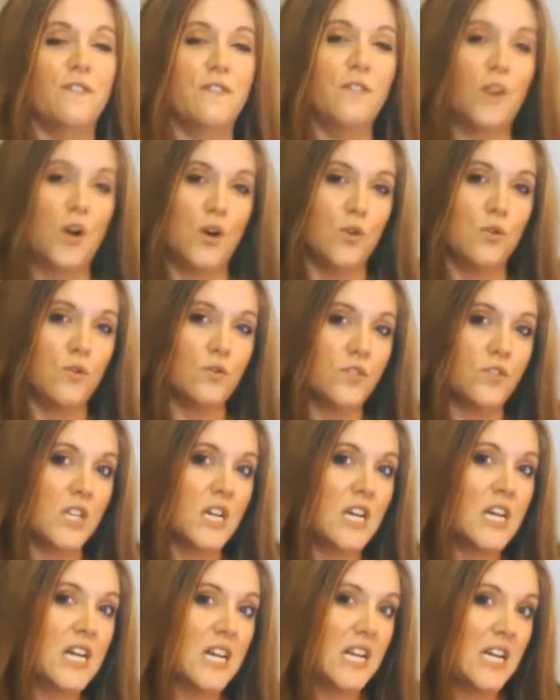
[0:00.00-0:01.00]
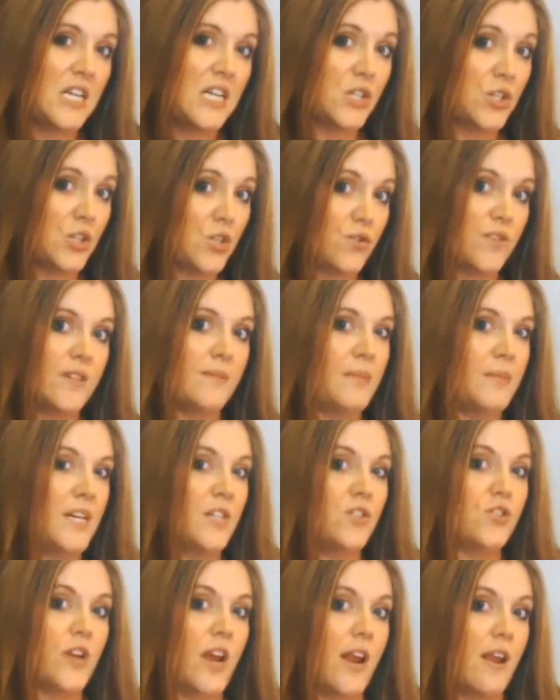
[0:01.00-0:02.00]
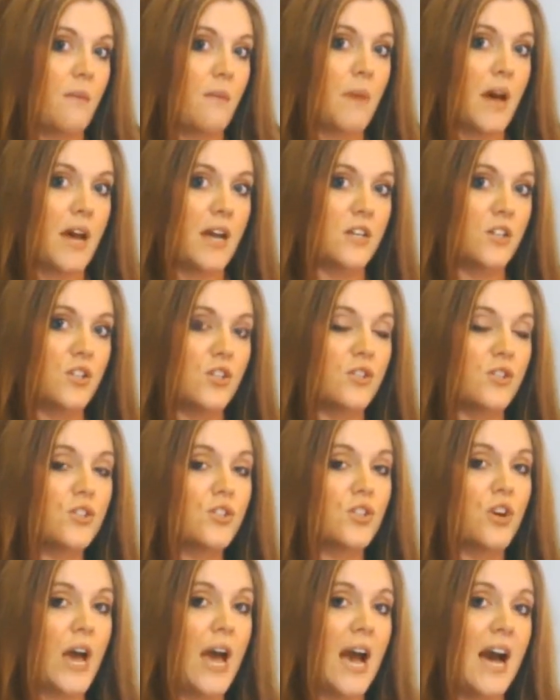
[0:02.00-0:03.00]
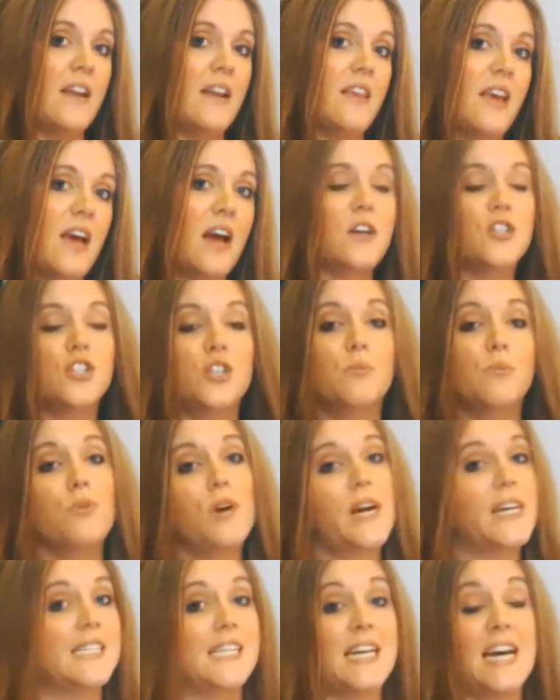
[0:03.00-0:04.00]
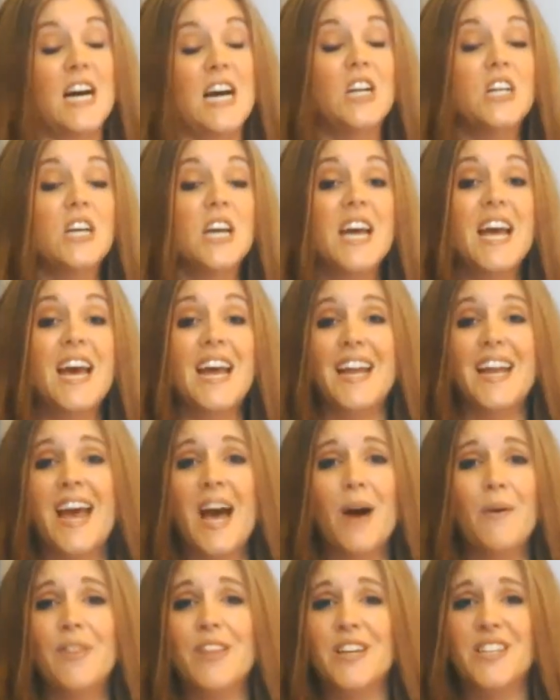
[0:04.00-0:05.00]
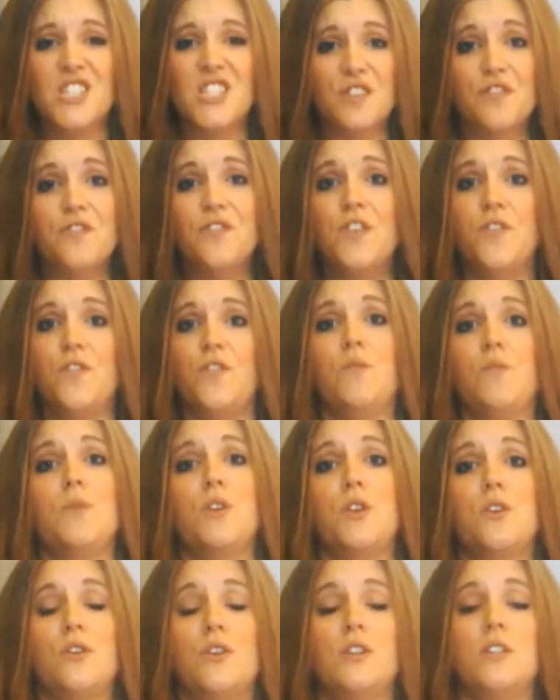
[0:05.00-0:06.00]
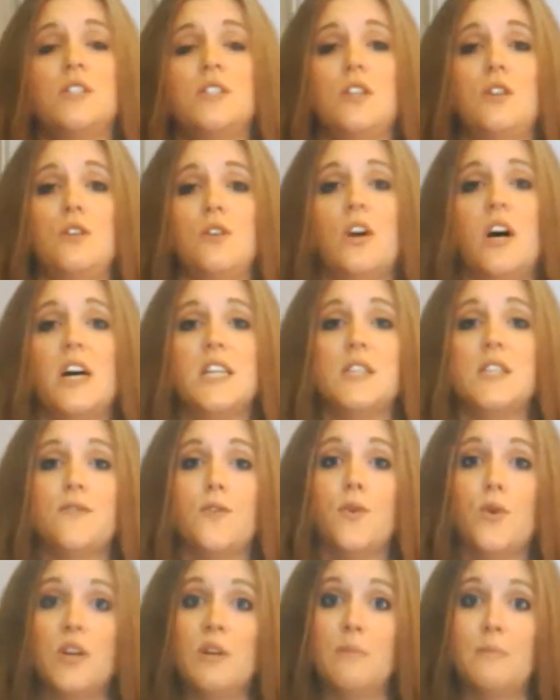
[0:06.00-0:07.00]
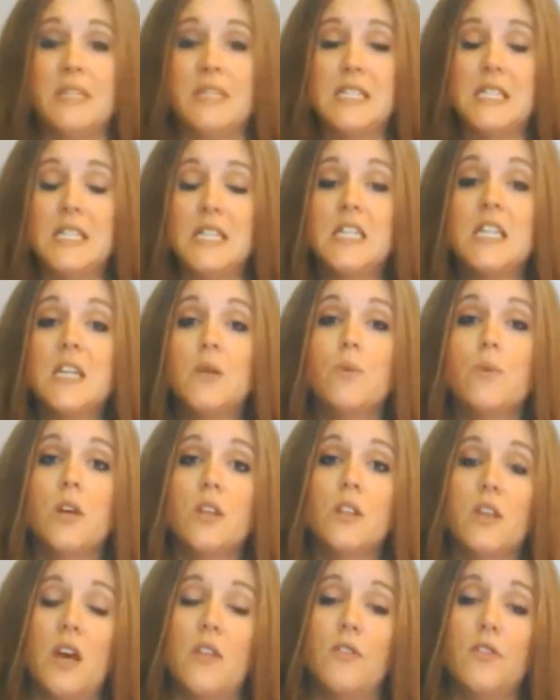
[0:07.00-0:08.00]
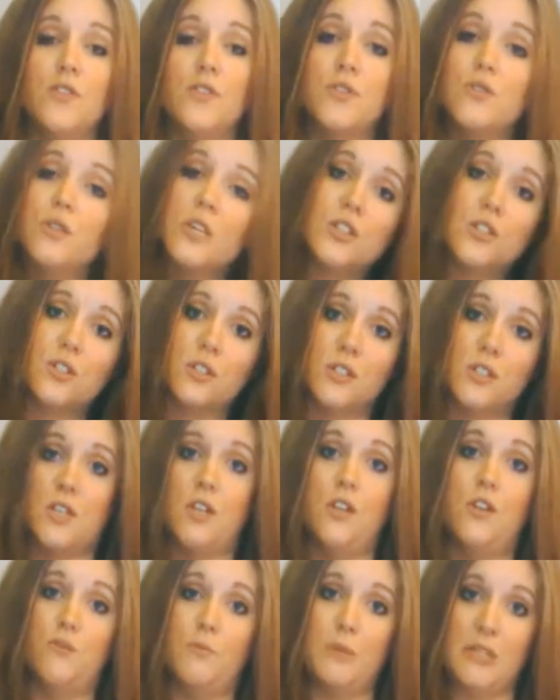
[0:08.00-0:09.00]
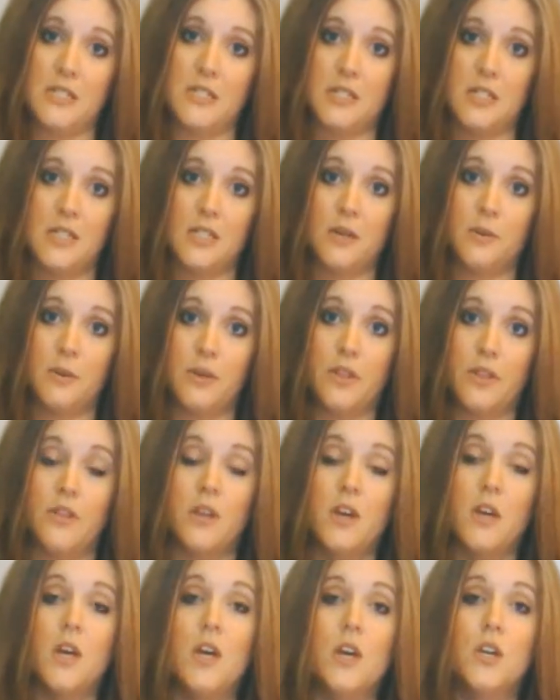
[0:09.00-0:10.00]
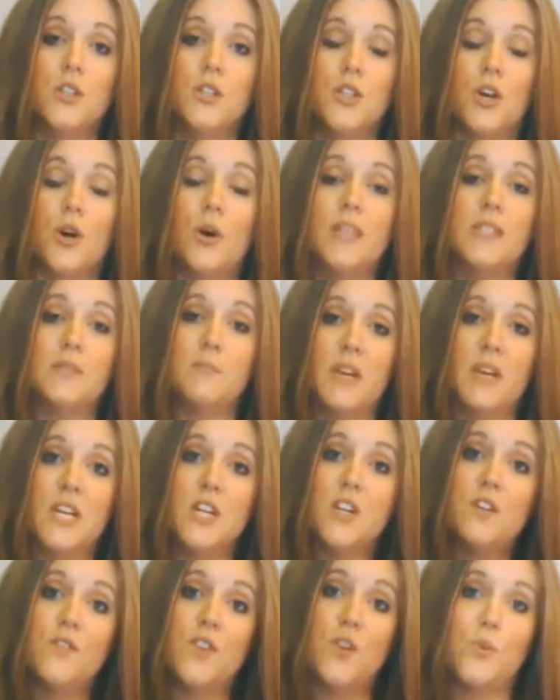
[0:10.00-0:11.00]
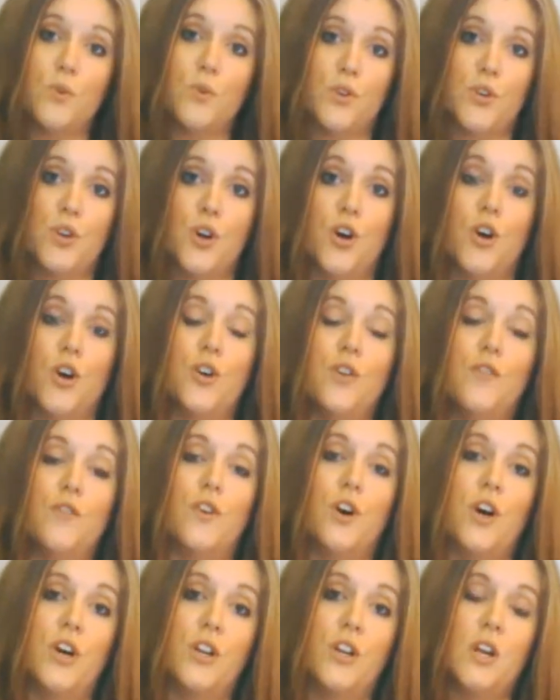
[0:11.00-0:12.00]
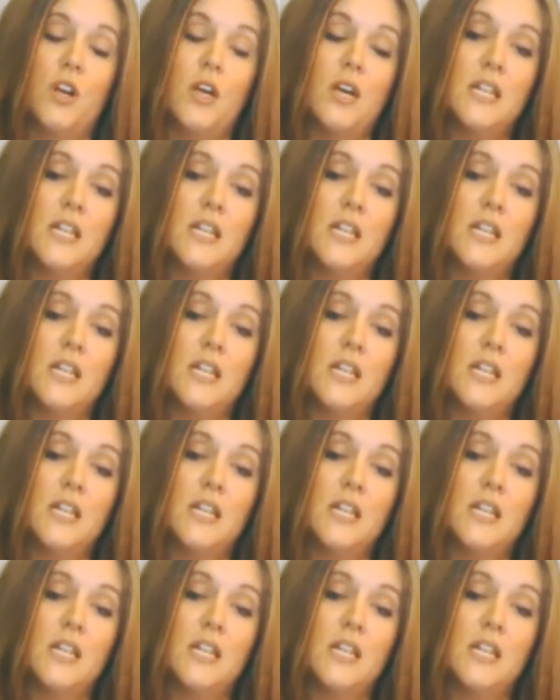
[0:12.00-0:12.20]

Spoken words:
involved in Streamlined training packages. So how do they actually break down, and how are they different from the units that you guys have already been dealing with and the structures that you've been dealing with? So as many of you would know, you've got